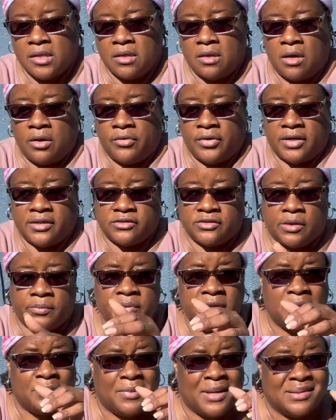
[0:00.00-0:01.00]
All right, so I
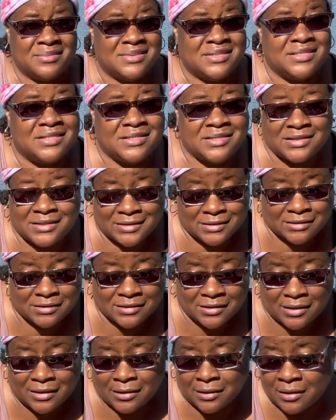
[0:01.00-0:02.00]
put about 6
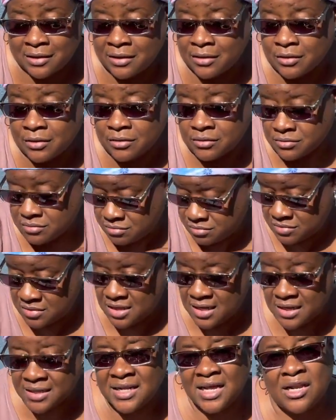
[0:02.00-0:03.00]
in there,
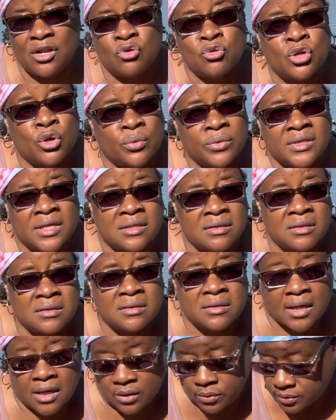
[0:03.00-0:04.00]
and I don't know what they look
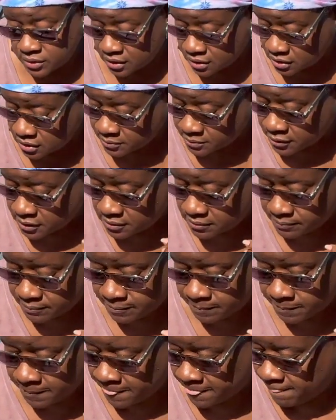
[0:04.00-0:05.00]
like when they come up.
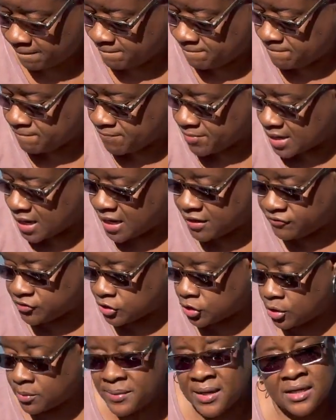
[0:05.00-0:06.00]
I have to
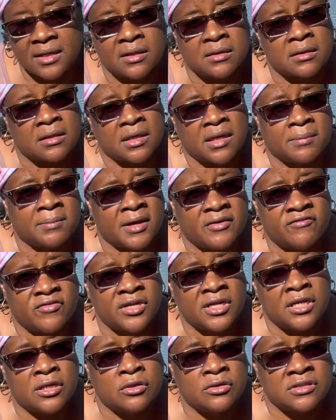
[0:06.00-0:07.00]
go back and look at my
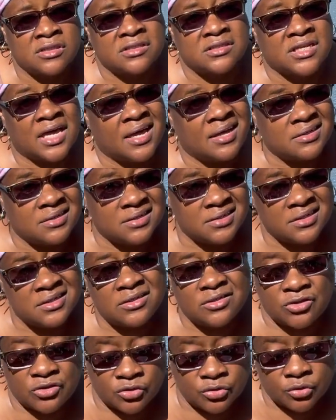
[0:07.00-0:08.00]
videos, because I
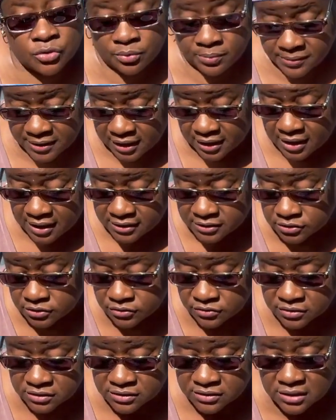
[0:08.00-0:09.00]
did do black-eyed
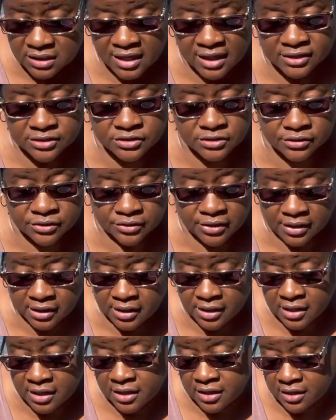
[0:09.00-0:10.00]
Susans last year,
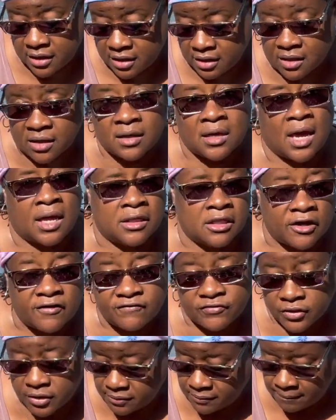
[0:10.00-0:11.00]
and I
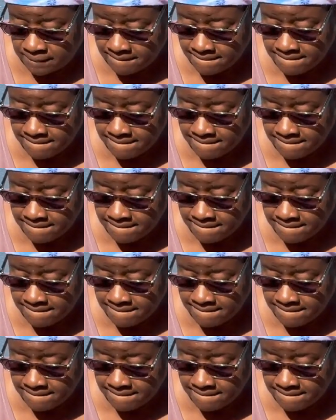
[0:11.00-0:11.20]
loved them.